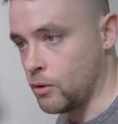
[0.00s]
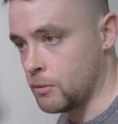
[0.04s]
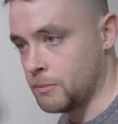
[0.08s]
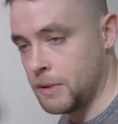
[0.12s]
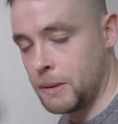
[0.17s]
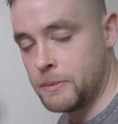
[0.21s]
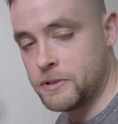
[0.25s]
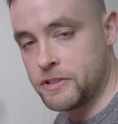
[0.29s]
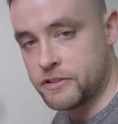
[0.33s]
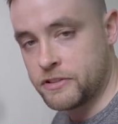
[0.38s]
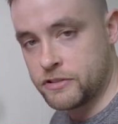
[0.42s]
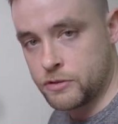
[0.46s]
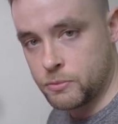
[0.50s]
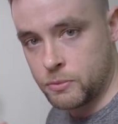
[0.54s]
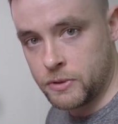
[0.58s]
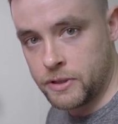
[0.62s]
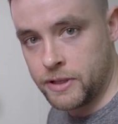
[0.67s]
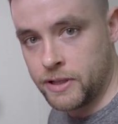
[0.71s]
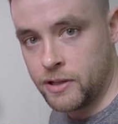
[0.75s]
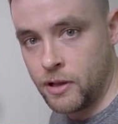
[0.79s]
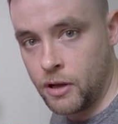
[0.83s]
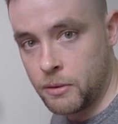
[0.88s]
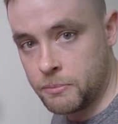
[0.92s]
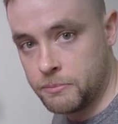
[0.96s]
or maybe just a
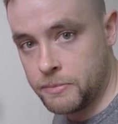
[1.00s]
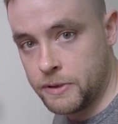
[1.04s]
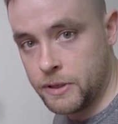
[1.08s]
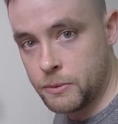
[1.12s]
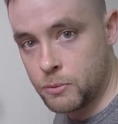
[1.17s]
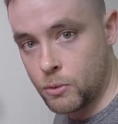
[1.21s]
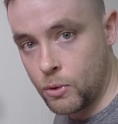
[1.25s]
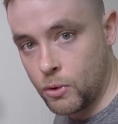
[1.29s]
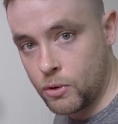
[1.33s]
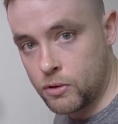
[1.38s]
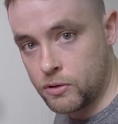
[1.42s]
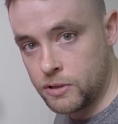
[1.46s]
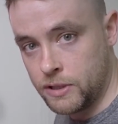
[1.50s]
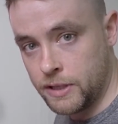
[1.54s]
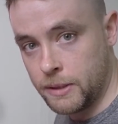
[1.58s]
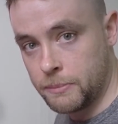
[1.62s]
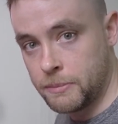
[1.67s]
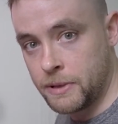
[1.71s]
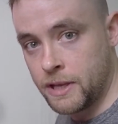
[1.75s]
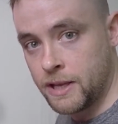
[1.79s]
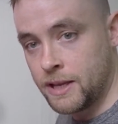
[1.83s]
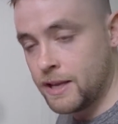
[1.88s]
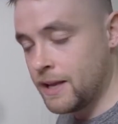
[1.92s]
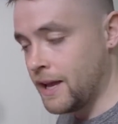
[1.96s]
really long B-roll
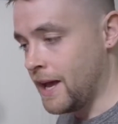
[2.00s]
clip,